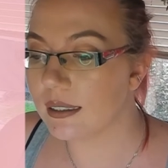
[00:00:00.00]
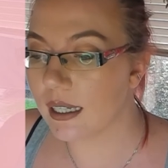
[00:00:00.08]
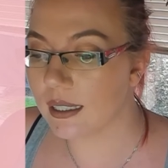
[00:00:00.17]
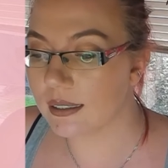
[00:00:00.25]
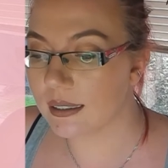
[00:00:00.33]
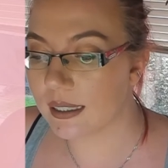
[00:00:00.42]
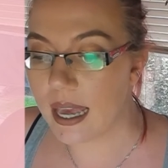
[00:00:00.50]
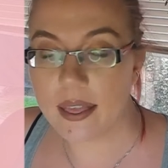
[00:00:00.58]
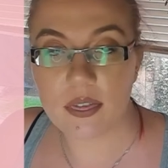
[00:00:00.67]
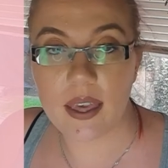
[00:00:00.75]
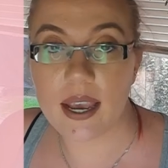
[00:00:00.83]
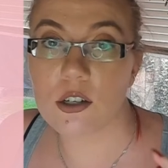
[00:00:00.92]
is that
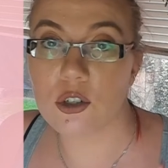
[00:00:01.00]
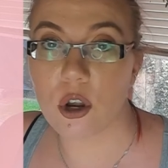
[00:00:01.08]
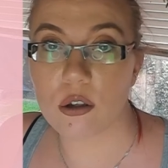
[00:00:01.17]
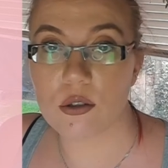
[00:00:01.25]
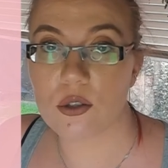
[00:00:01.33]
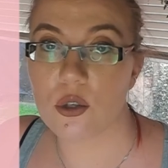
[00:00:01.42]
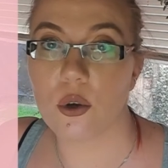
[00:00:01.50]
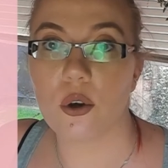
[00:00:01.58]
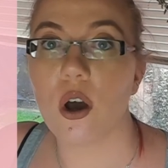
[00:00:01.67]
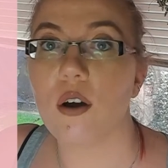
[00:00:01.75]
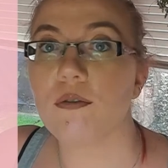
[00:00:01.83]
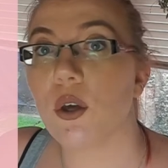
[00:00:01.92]
they are non-soak
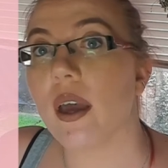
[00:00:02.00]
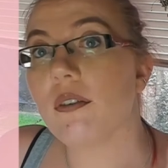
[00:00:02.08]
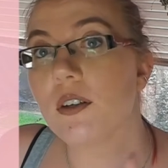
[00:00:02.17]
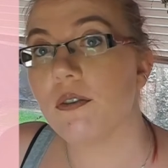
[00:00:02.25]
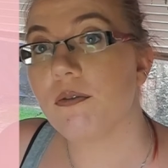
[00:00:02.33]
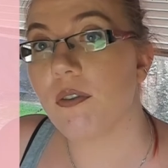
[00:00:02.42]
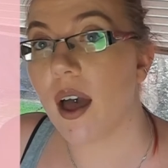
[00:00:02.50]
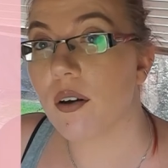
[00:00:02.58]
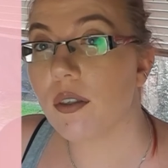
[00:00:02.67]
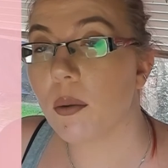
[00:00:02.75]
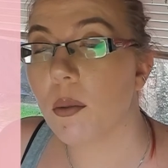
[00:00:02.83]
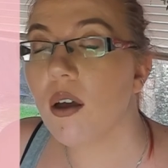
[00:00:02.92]
off. You have to file
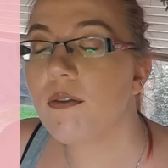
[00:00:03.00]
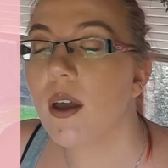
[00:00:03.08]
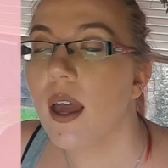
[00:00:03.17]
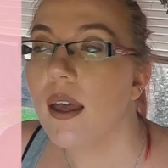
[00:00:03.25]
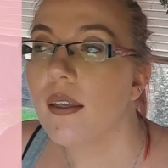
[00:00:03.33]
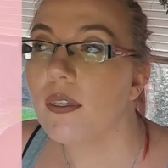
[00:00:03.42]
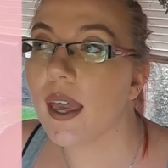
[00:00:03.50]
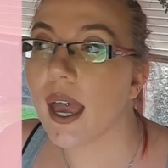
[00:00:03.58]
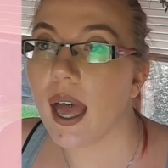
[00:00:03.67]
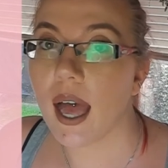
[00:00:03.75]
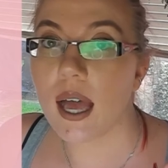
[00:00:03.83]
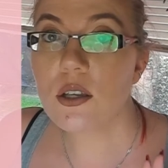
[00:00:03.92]
them off. There
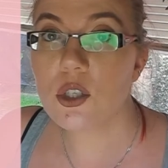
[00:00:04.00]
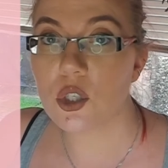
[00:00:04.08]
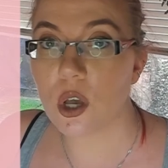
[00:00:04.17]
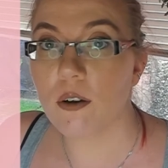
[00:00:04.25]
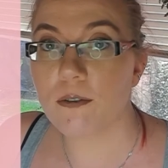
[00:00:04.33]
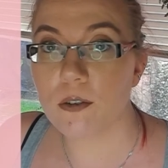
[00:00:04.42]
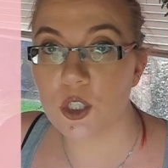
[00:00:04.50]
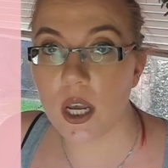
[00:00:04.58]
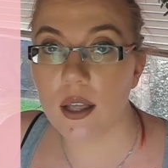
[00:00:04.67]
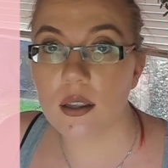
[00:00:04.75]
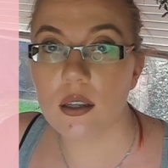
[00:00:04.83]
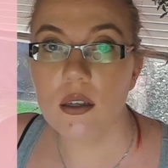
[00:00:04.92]
are soft
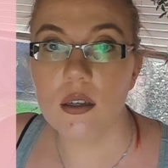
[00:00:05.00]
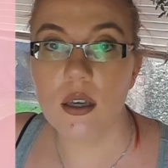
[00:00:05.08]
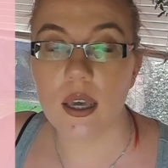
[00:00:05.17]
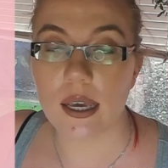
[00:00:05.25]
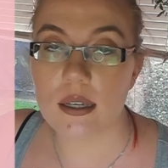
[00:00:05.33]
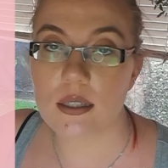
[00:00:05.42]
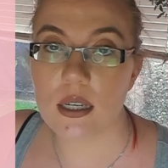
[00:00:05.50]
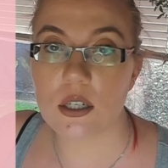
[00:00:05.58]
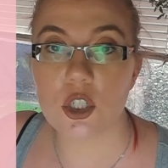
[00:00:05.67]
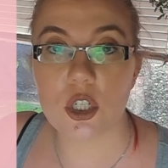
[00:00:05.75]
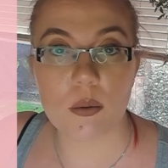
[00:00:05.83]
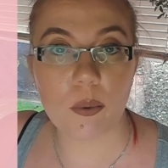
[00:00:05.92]
gel
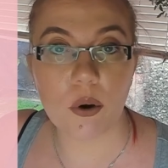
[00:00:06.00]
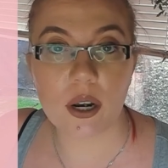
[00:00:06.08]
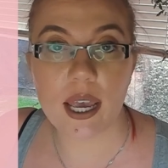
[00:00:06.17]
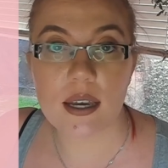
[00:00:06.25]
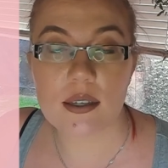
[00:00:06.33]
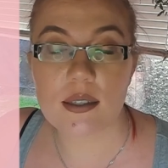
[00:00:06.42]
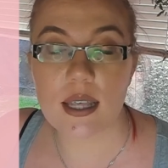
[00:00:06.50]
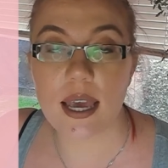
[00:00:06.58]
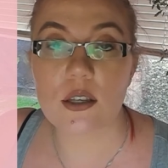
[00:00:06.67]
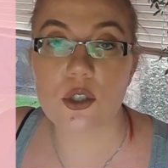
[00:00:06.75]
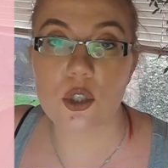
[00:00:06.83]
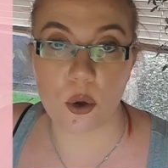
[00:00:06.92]
extension products that
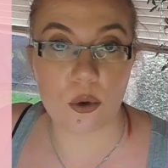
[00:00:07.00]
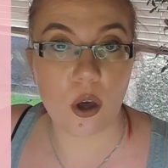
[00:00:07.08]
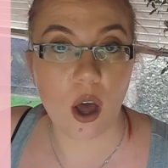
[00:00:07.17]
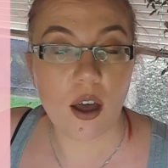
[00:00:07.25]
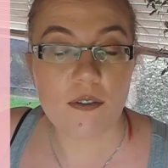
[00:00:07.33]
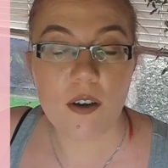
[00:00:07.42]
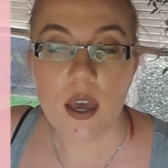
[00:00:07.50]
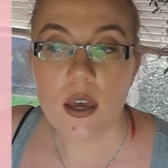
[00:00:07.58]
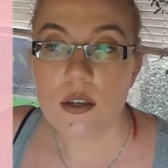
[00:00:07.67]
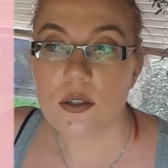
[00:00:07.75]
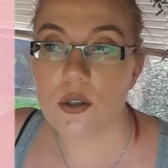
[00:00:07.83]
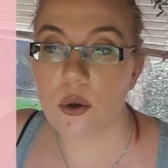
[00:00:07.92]
soak off.
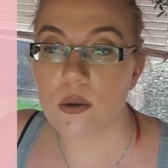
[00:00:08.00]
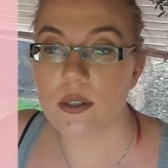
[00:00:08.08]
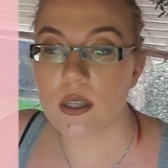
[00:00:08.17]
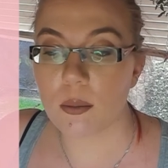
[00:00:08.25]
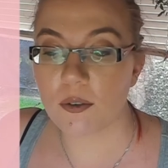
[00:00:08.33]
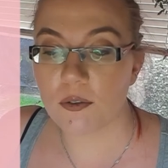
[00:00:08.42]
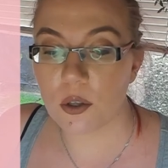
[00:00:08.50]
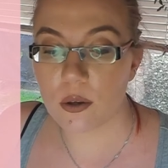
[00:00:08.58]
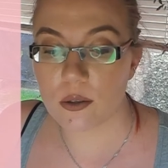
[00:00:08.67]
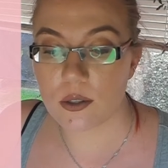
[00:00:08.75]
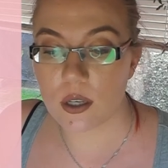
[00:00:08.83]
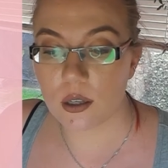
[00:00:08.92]
So some of
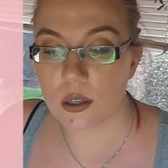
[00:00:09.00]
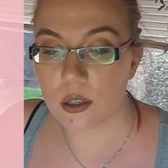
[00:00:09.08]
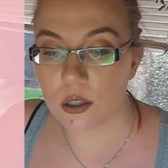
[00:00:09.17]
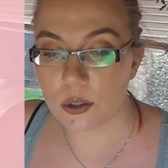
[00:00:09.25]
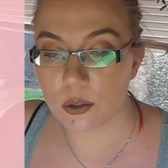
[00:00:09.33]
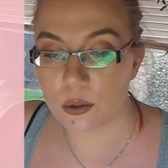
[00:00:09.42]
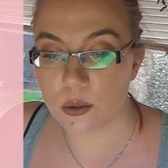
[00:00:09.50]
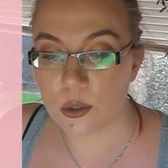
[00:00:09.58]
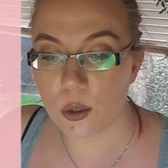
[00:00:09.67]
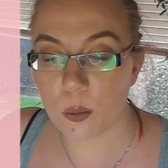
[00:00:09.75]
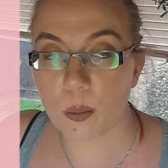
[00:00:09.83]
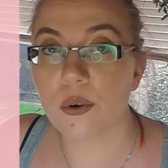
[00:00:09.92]
those include
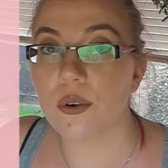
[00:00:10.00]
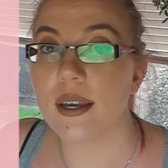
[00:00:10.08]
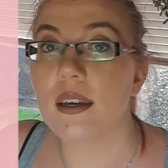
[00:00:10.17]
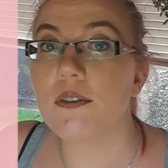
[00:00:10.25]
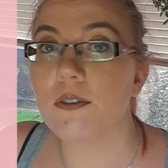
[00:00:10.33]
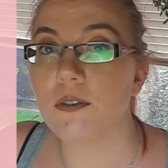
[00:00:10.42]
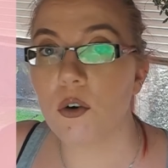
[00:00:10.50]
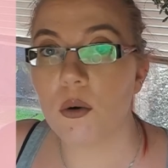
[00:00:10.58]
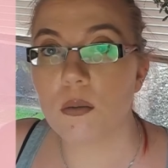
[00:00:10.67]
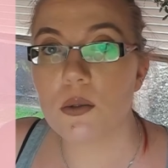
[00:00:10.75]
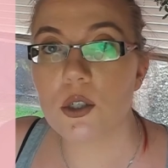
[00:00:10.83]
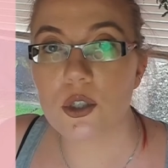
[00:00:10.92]

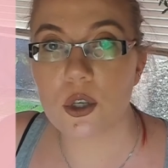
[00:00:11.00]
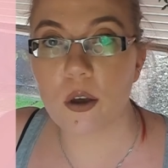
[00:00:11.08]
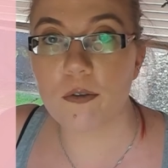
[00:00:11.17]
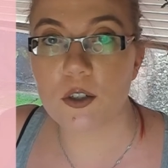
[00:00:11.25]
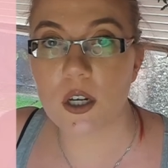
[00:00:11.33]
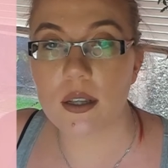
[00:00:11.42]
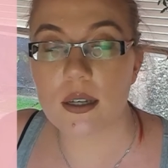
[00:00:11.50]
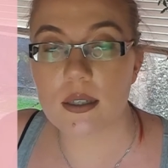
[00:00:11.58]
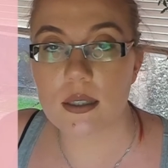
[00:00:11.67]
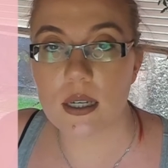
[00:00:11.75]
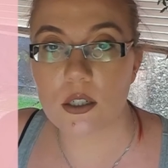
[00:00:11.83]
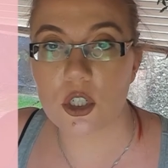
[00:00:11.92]
pre-formed soft gel
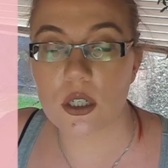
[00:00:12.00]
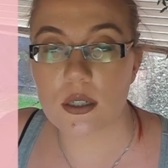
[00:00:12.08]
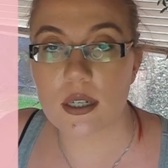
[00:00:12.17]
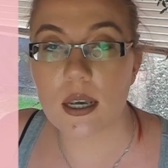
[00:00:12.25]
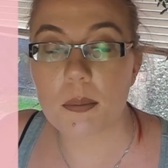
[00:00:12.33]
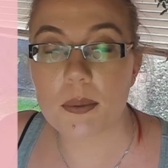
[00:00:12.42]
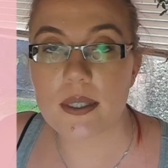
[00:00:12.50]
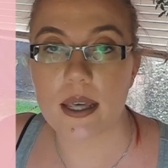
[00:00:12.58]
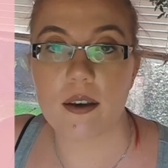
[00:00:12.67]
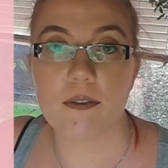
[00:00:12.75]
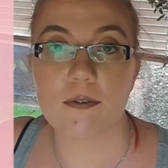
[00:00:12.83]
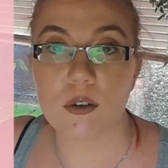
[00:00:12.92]
extension tips. They're
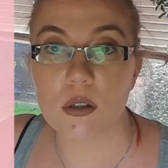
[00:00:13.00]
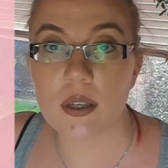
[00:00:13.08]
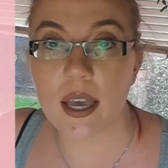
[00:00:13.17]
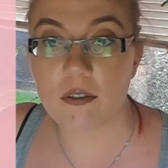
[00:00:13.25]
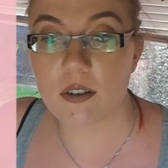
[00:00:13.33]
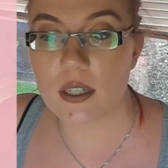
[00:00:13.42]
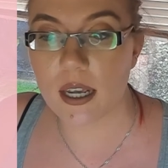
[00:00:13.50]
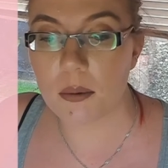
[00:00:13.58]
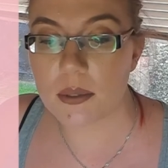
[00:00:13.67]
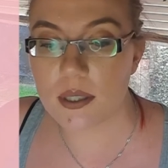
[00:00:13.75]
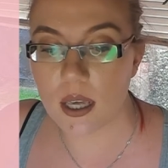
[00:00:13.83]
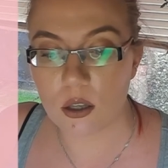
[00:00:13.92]
full cover
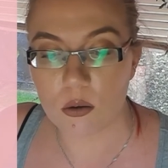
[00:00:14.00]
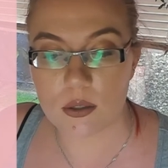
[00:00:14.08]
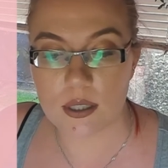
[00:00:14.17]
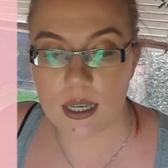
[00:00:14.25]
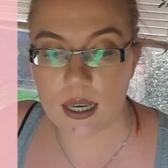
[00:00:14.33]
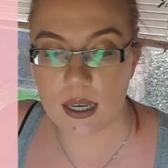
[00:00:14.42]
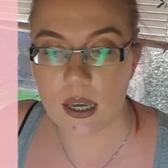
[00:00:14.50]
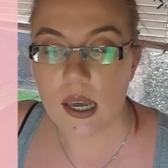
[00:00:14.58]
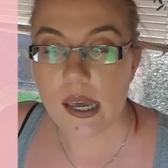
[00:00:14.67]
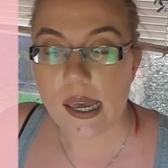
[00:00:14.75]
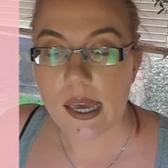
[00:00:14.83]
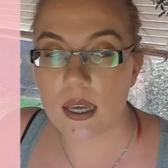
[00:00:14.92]
tips that you'll see
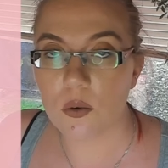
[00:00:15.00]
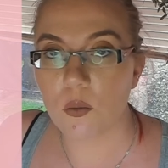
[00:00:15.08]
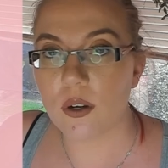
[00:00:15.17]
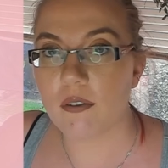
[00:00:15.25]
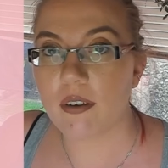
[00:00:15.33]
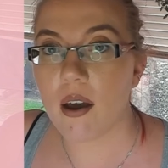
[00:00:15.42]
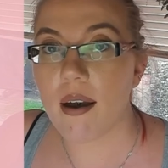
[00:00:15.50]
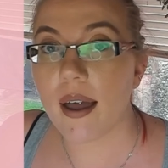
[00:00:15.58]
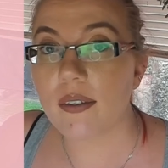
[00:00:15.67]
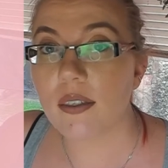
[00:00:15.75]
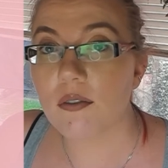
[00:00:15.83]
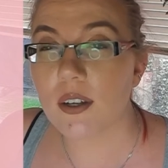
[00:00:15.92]
in one of our
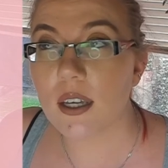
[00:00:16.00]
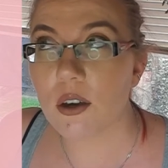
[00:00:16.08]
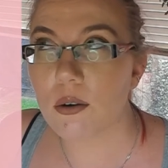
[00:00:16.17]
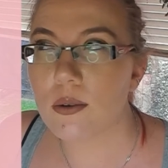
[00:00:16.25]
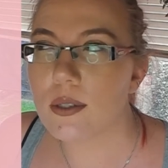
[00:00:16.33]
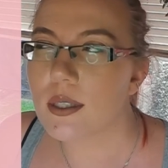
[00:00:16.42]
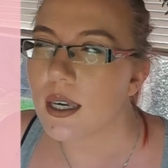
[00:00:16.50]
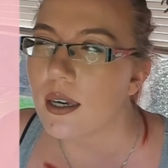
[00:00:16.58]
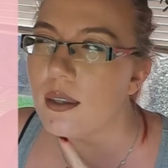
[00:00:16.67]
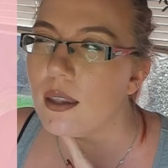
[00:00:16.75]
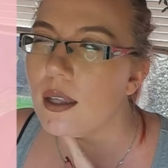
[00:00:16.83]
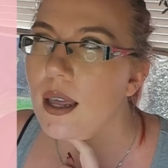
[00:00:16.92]
other videos
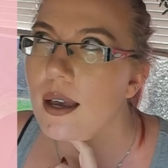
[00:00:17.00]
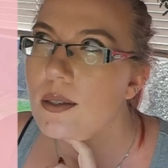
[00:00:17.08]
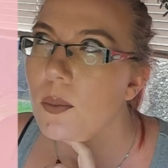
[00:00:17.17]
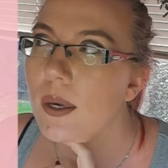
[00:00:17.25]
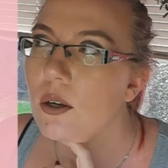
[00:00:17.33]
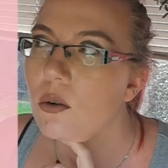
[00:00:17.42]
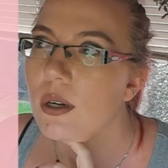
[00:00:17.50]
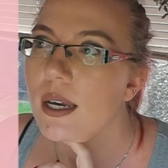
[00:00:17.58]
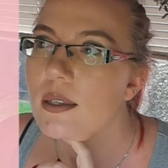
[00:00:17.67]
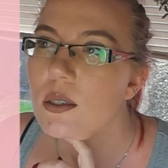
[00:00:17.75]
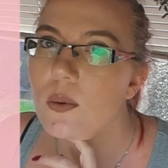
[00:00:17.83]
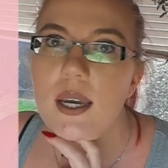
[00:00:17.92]
either last week or
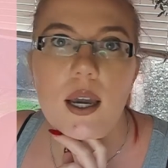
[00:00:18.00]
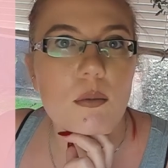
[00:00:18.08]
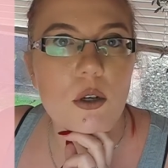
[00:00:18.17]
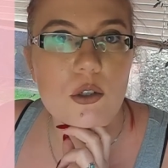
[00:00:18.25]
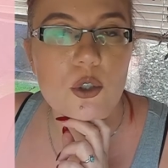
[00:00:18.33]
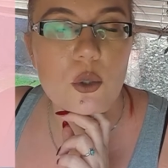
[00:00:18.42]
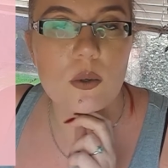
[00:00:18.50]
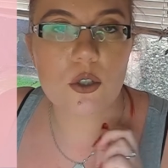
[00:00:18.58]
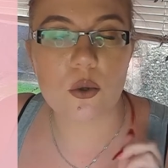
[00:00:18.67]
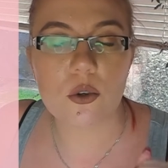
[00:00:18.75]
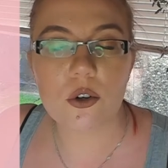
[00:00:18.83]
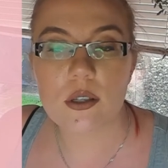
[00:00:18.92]
next week. I'm not sure which
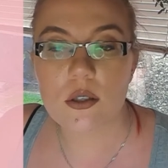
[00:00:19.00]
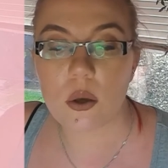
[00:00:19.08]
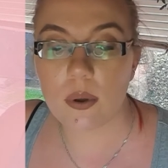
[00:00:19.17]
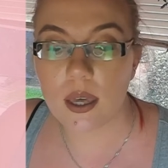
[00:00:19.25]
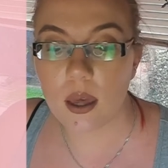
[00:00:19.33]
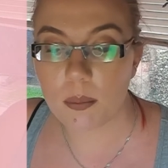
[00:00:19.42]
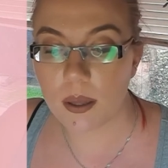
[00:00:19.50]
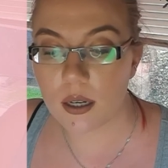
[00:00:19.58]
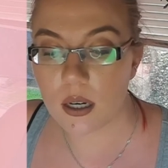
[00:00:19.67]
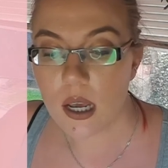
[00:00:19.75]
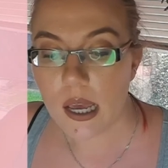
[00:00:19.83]
order it's going up in,